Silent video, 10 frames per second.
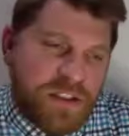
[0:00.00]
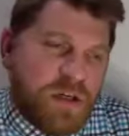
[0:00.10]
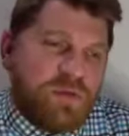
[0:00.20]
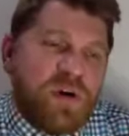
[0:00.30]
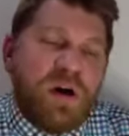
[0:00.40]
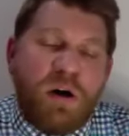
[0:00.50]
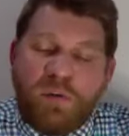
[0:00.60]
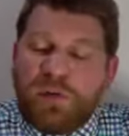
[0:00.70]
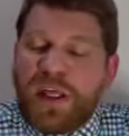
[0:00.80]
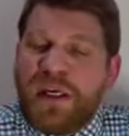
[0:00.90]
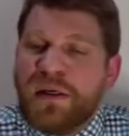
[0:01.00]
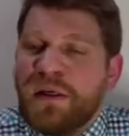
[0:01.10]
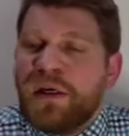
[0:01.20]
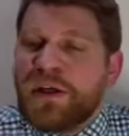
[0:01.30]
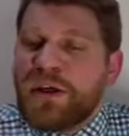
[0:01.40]
And so hopefully
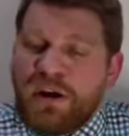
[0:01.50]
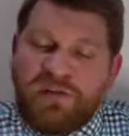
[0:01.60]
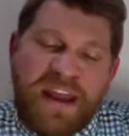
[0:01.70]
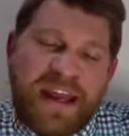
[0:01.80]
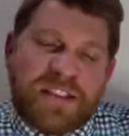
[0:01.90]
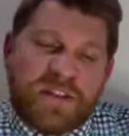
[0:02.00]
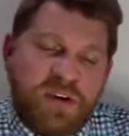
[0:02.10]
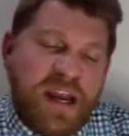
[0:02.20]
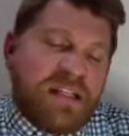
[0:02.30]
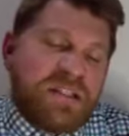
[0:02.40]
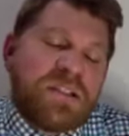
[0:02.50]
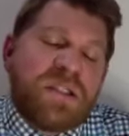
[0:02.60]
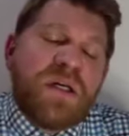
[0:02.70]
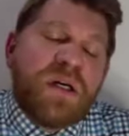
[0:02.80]
your fans, friends,